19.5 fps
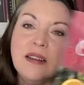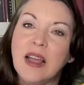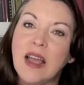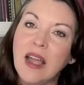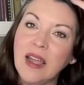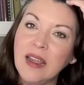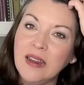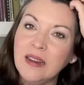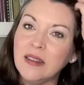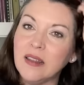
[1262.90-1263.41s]

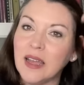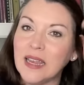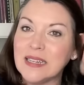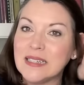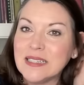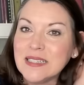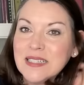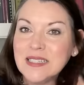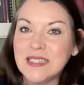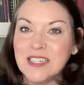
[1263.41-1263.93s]
I like
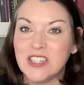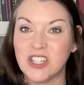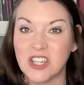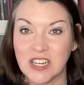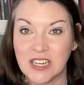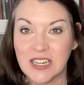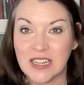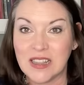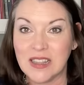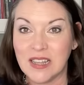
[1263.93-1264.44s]
to stitch
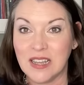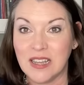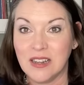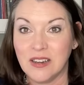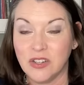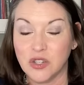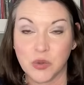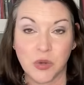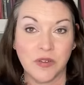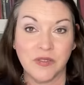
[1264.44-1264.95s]

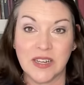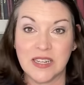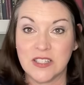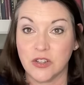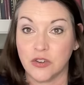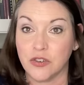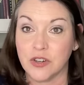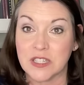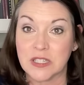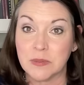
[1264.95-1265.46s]
anything twelve Days
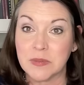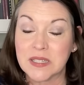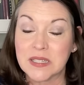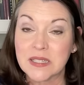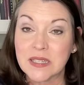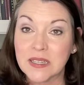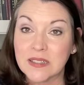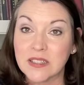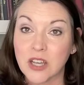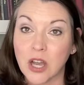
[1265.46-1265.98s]
of Christmas.
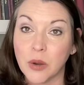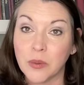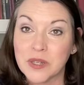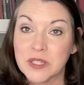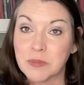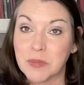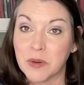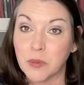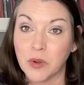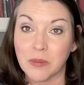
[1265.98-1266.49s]
It's always
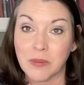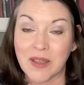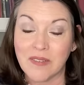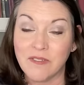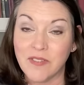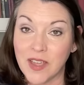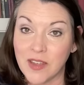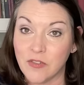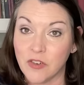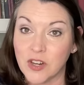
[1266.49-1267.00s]
been one of my
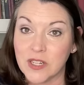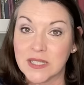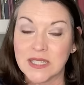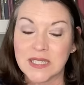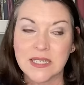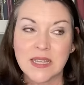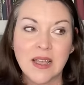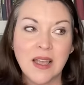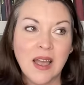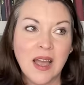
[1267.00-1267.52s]

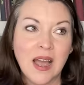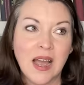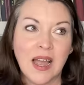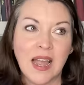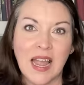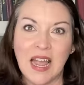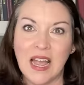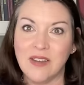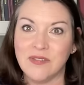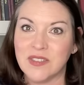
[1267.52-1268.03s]
favorites. I
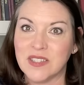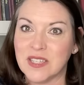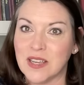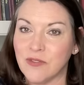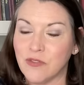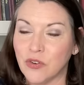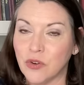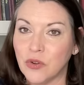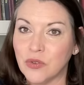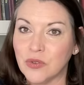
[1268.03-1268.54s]
have
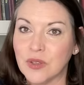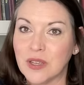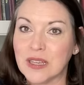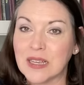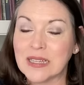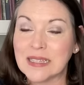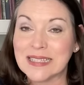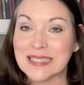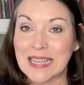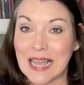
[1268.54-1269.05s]
several
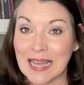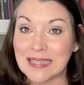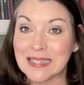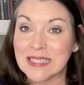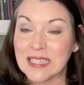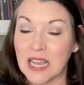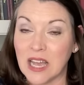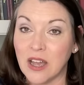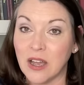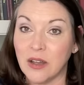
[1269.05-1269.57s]
sets
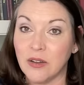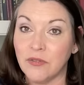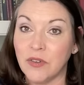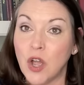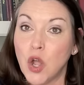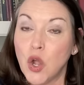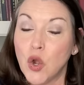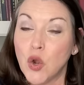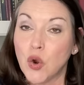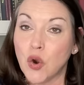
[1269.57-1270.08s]
of
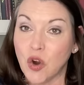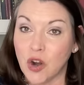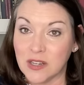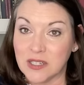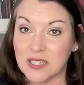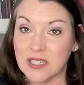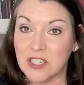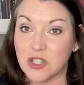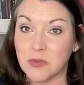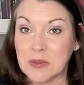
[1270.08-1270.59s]
cross
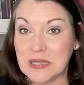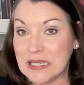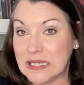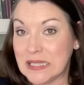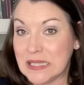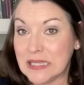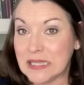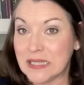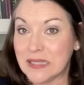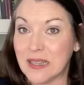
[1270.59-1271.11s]
stitch
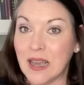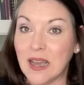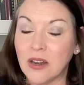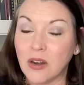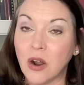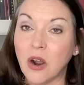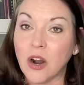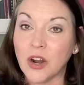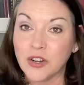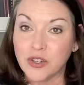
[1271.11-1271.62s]
pieces that
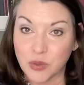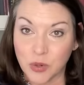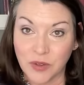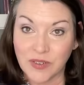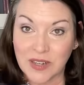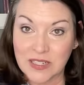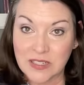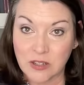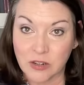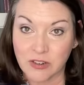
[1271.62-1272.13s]
are twelve
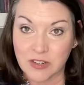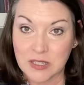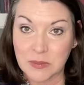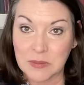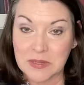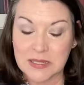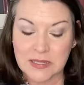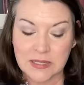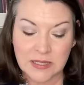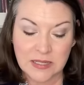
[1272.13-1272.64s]
Days of
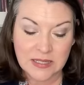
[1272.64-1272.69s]
Christmas.